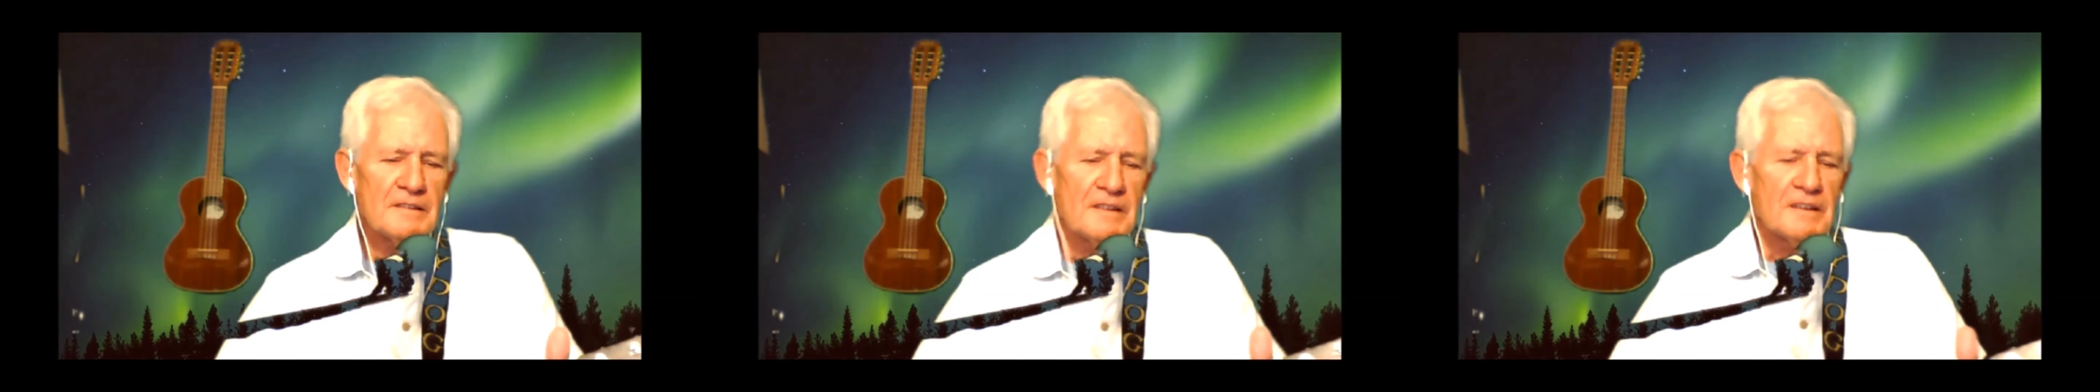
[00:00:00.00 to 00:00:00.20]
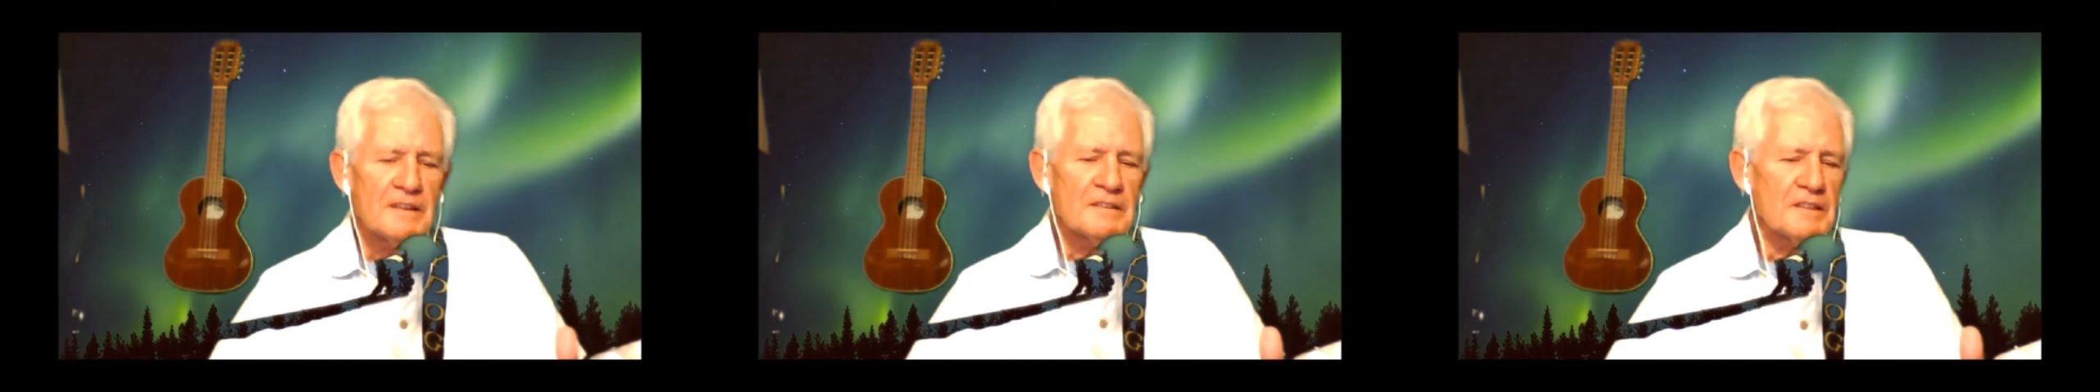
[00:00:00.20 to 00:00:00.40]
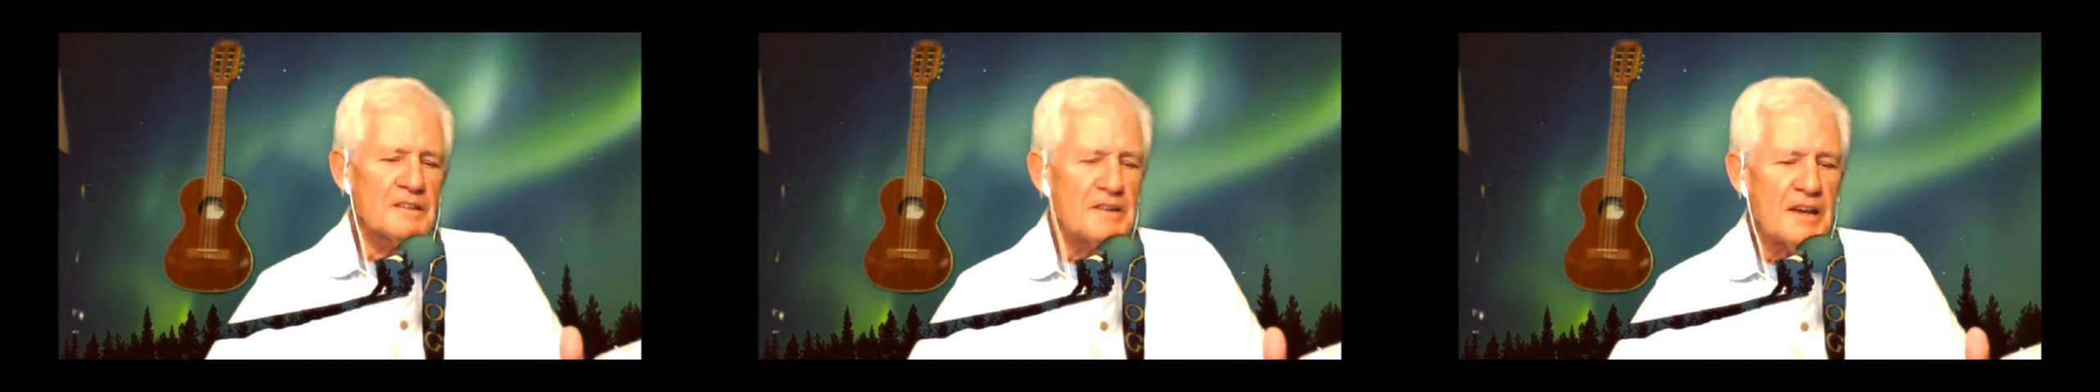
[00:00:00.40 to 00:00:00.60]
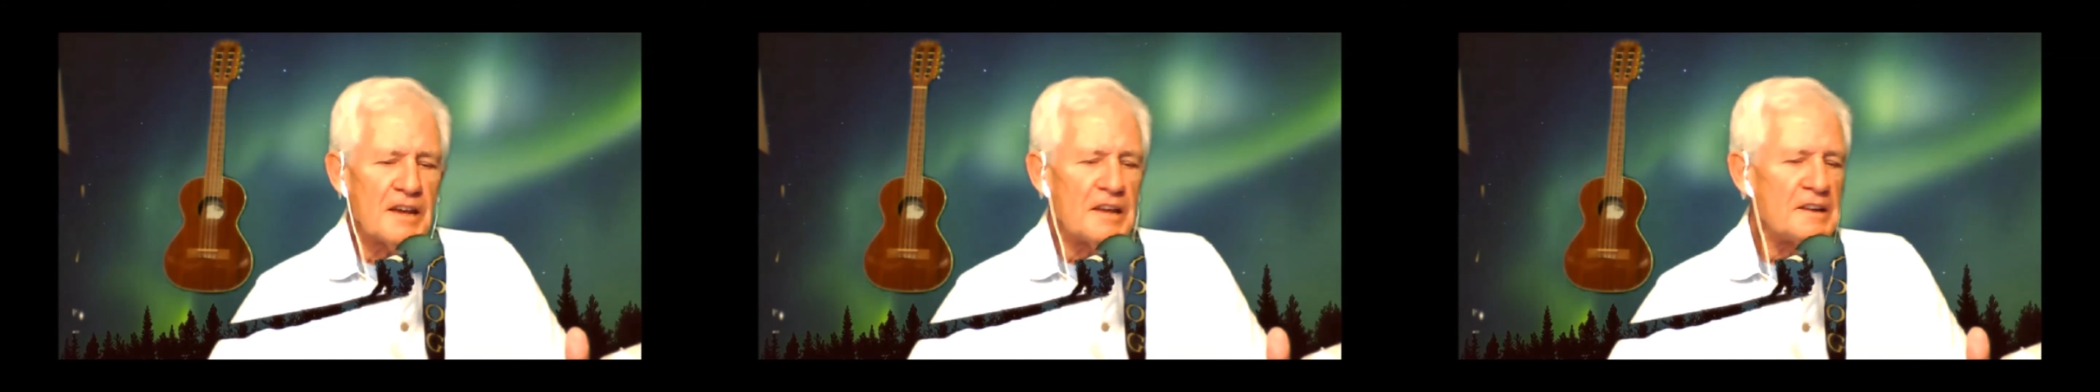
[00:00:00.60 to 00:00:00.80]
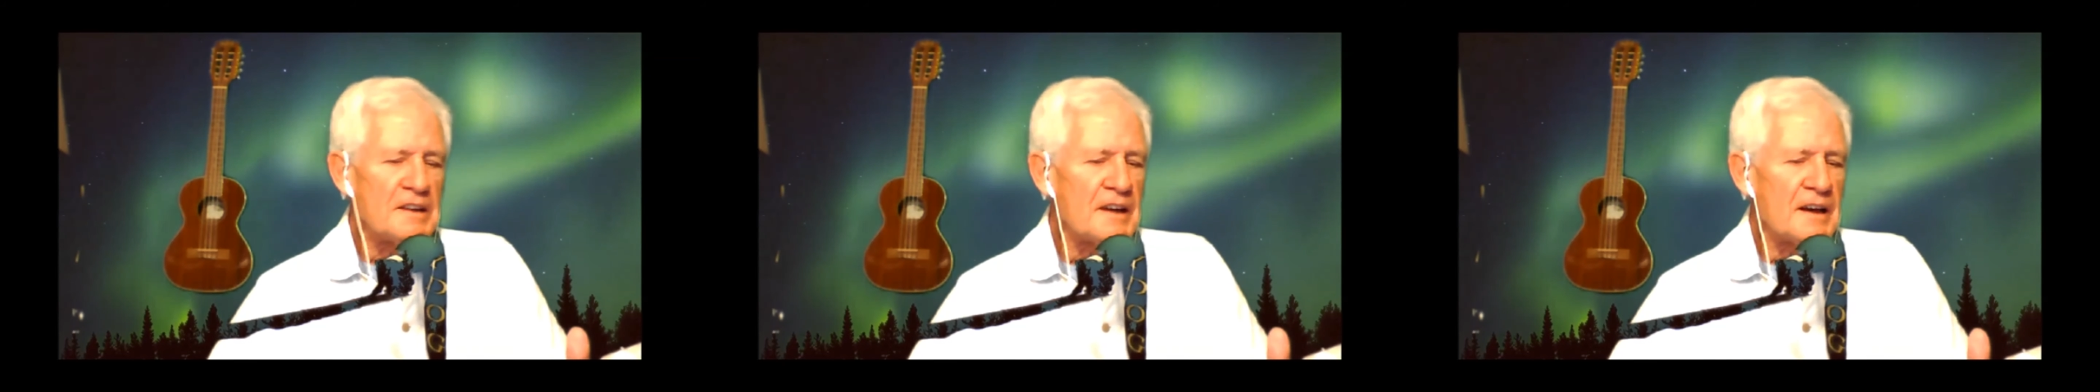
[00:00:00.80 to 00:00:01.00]
the day he
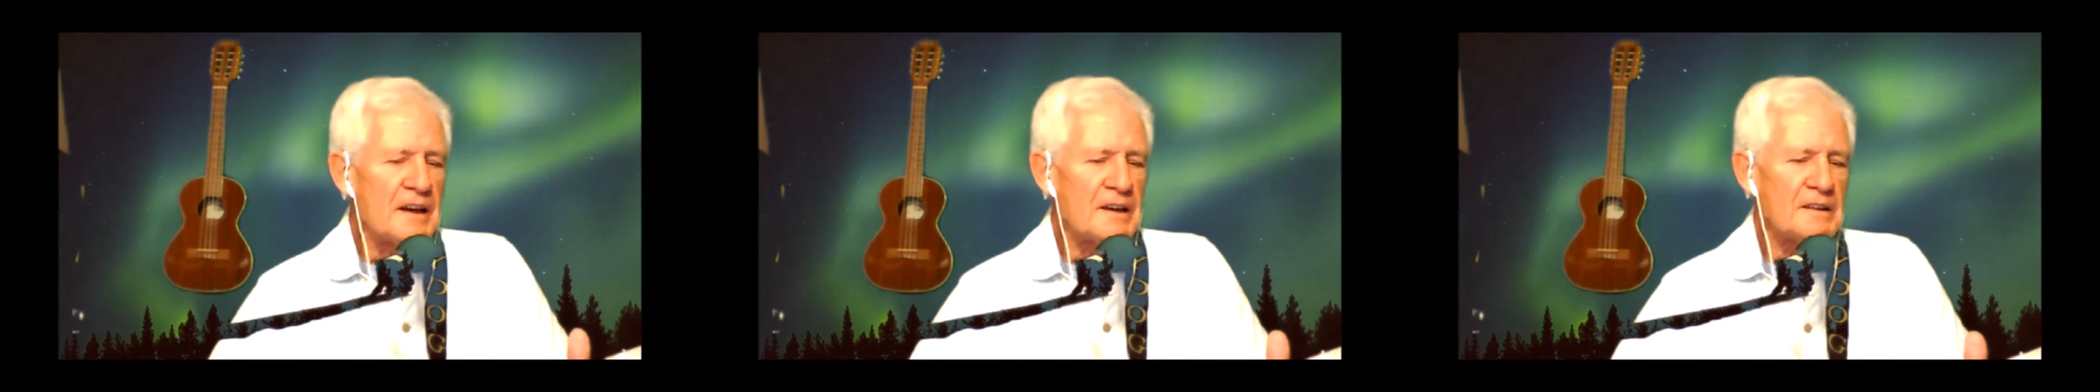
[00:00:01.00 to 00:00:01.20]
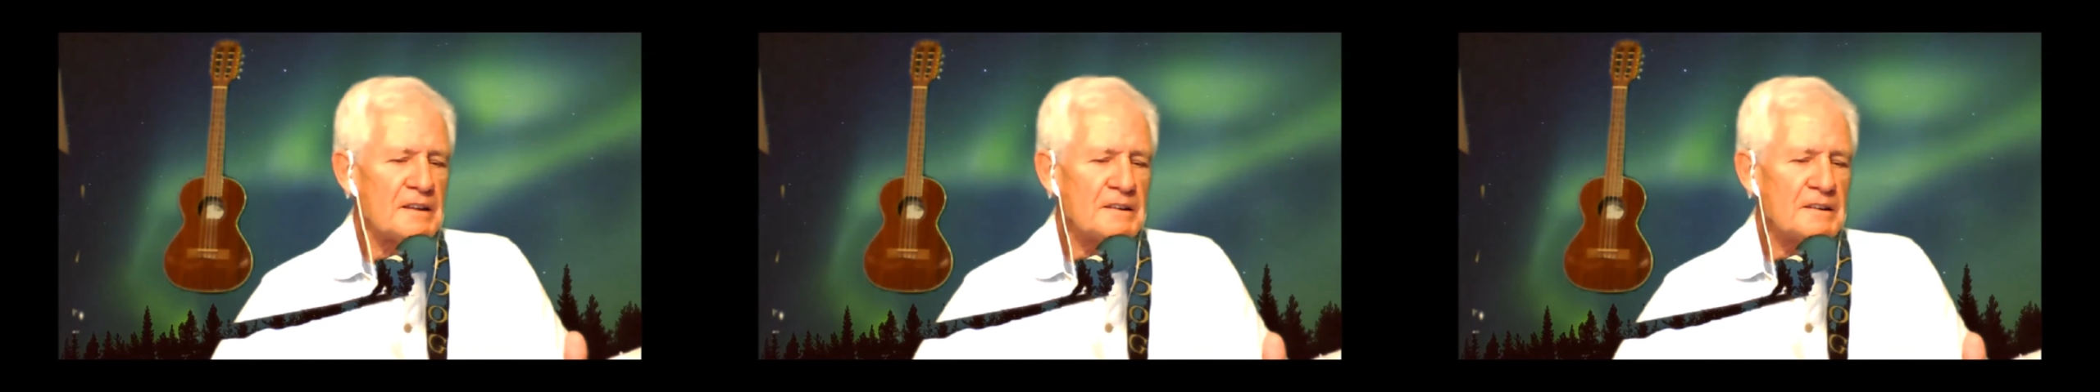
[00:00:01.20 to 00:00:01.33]
died.